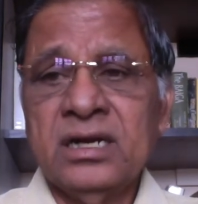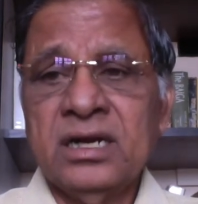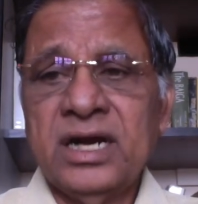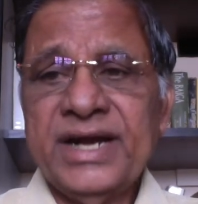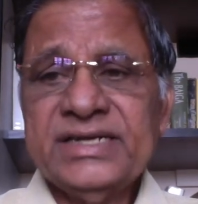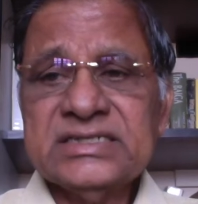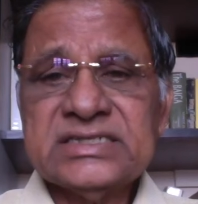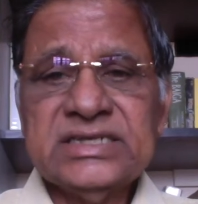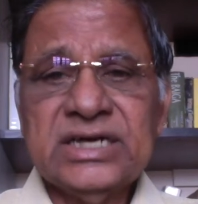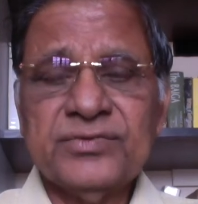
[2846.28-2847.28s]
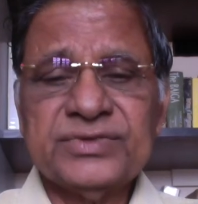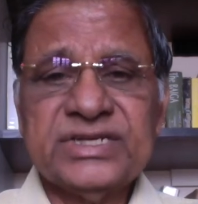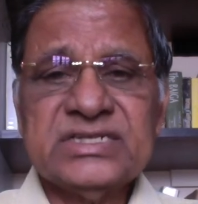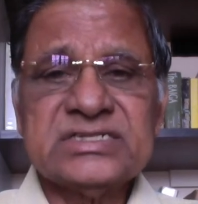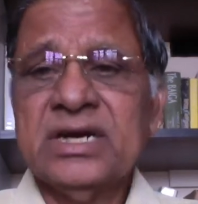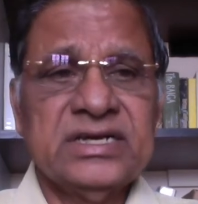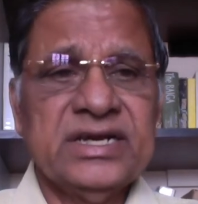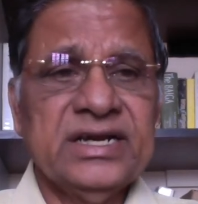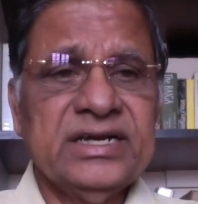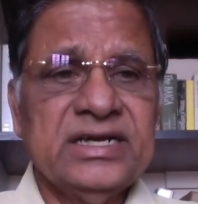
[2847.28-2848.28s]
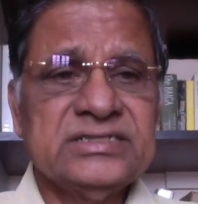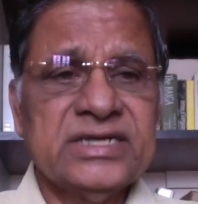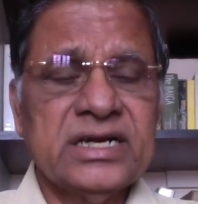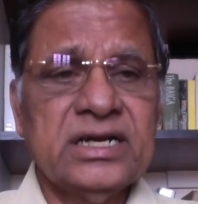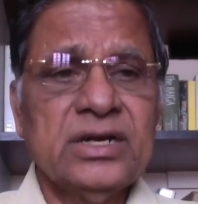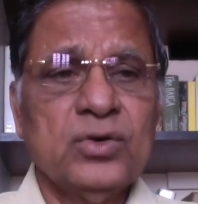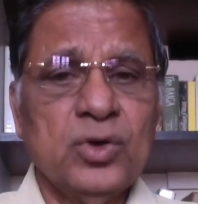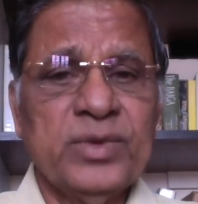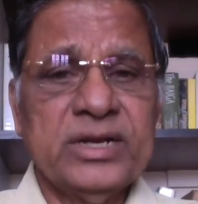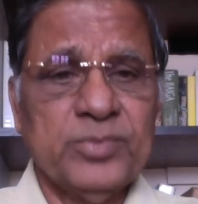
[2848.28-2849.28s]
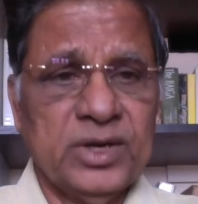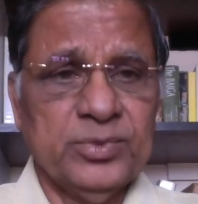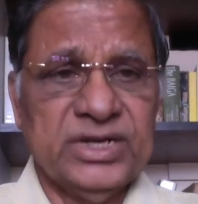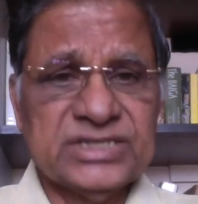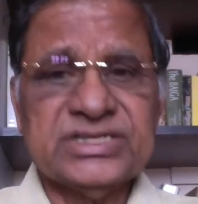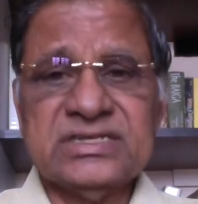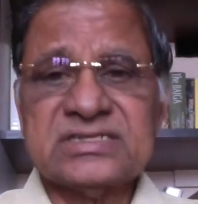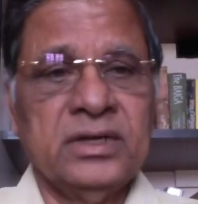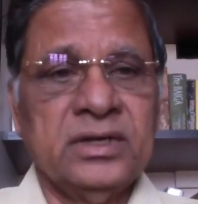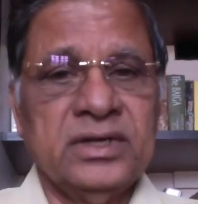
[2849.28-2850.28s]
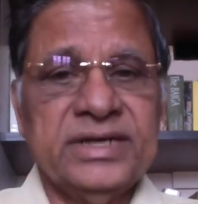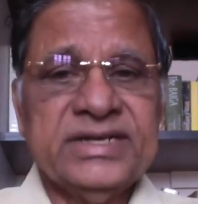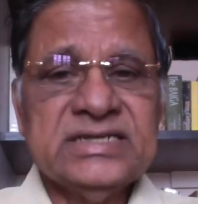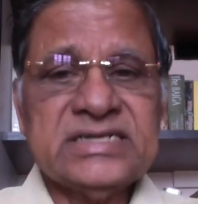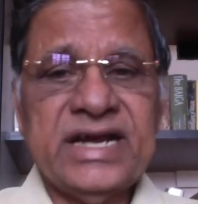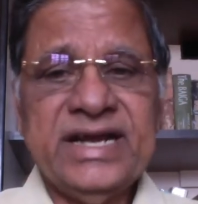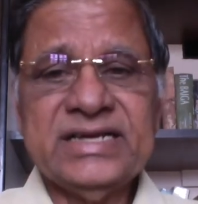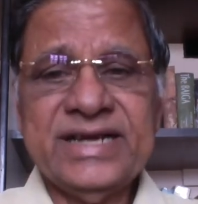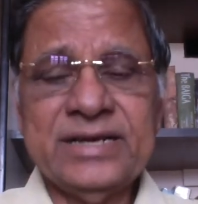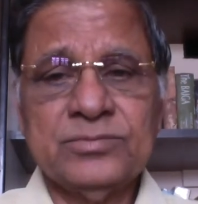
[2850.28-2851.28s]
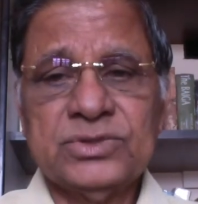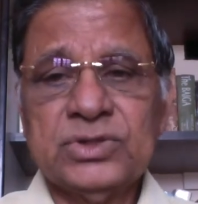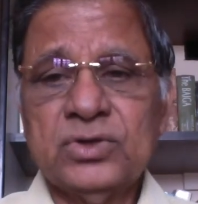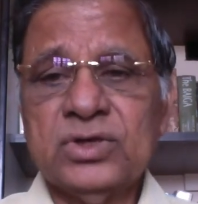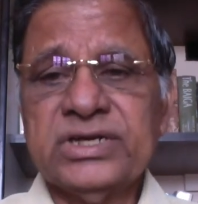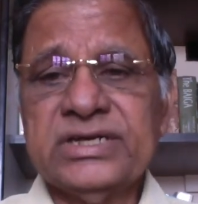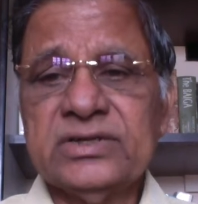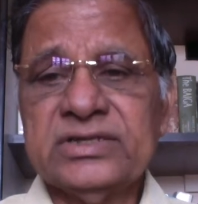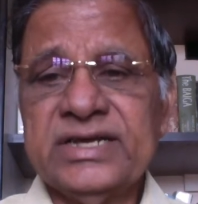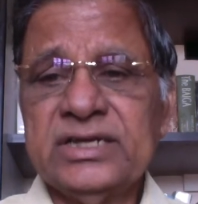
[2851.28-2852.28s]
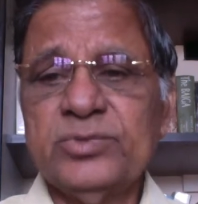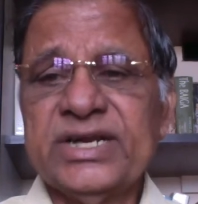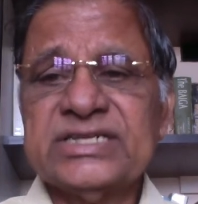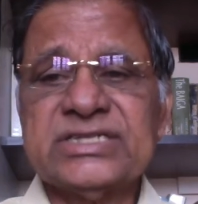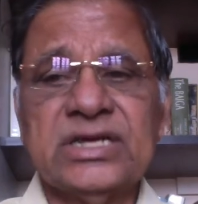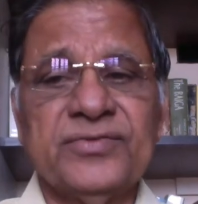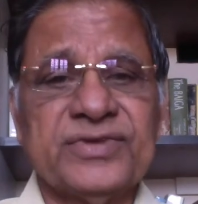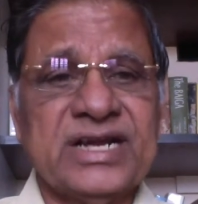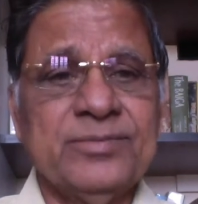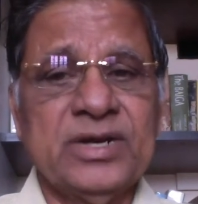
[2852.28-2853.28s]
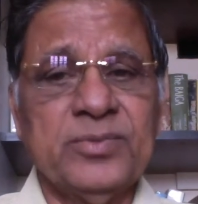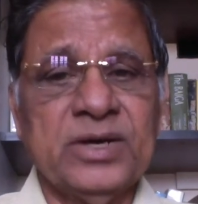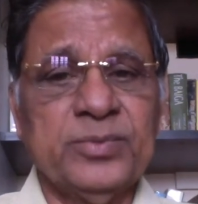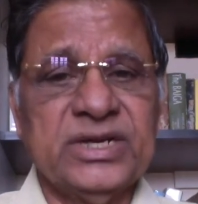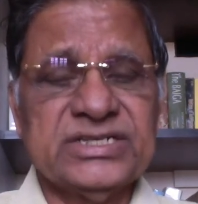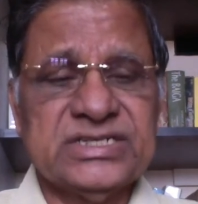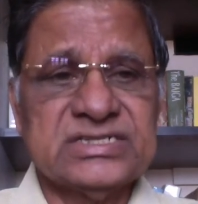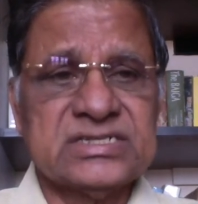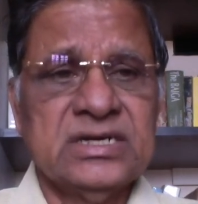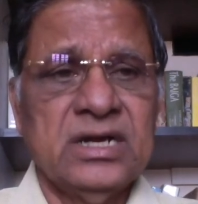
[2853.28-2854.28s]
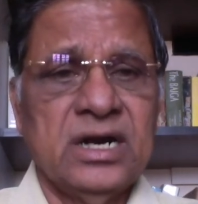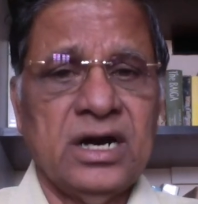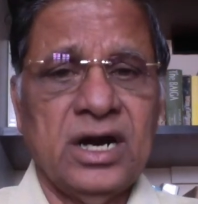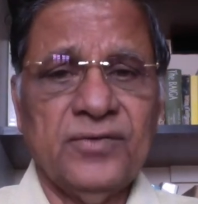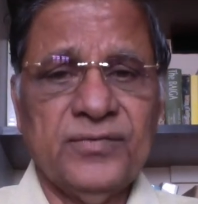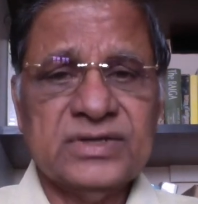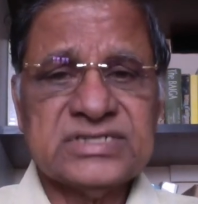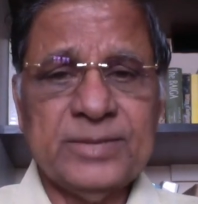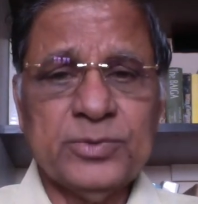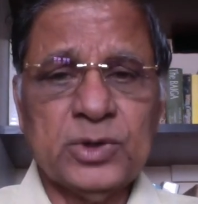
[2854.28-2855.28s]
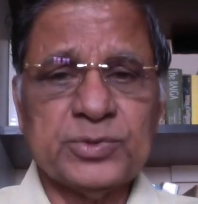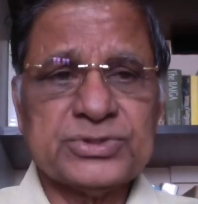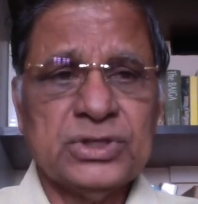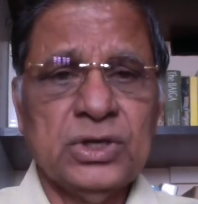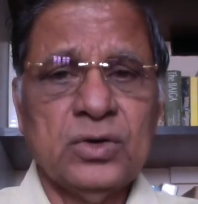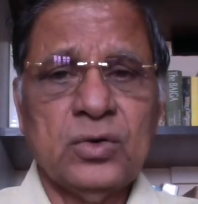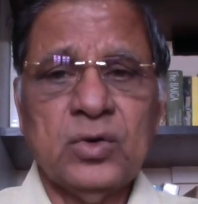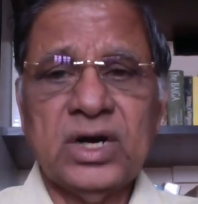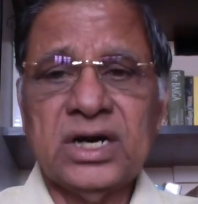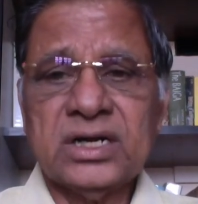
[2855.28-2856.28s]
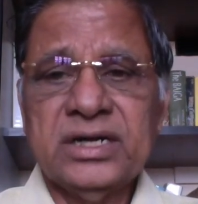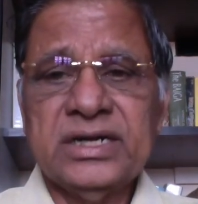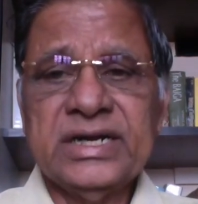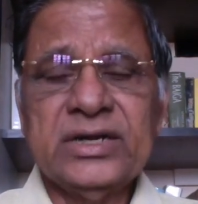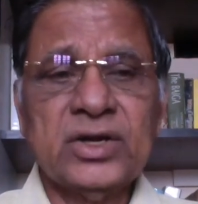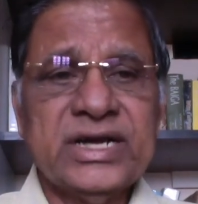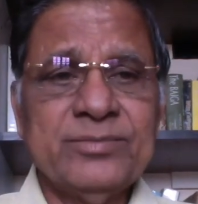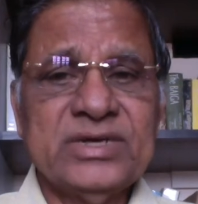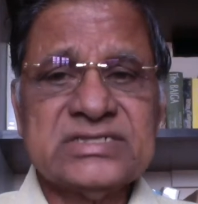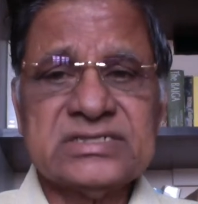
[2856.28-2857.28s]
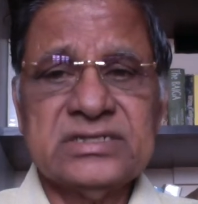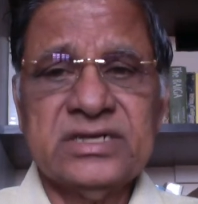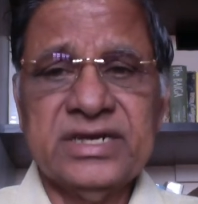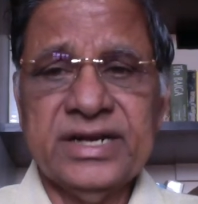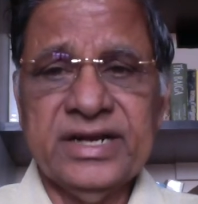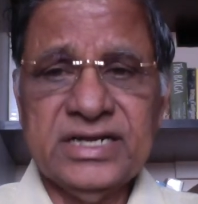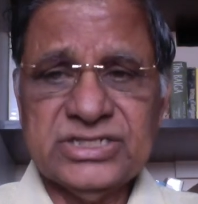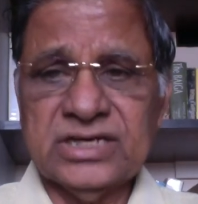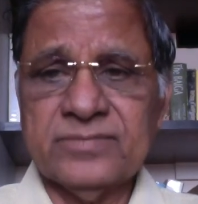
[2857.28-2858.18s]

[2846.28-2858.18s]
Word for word: identity of these endangered human populations. It is high time to look into the enumeration of tribal populations of subgroups who are endogamous in nature.